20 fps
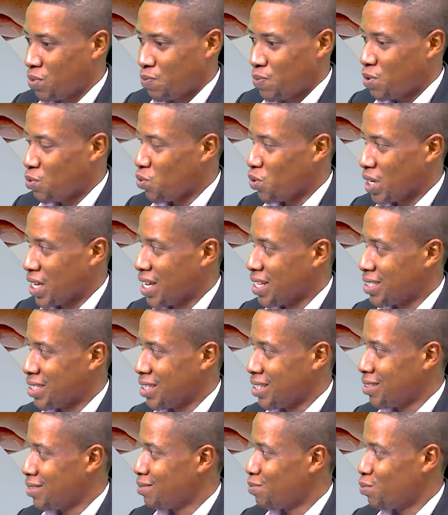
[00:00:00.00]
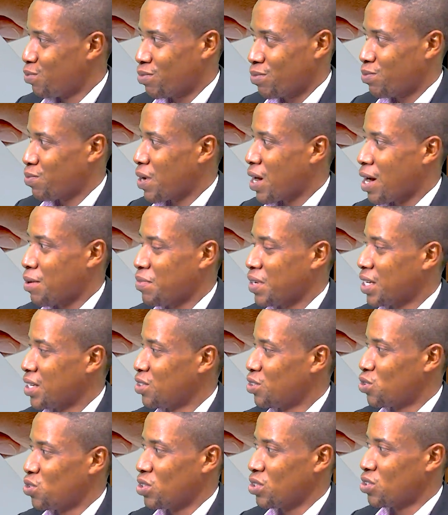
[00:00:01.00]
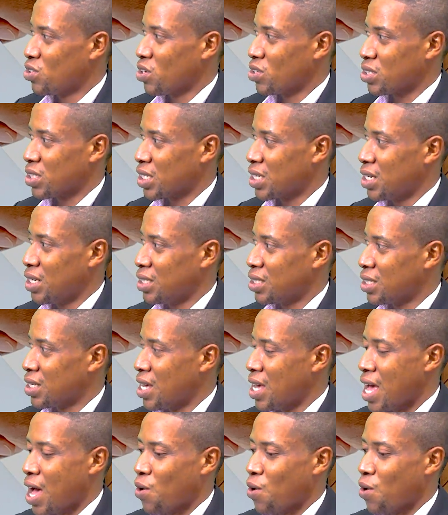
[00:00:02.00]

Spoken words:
people get in, power begins to intoxicate.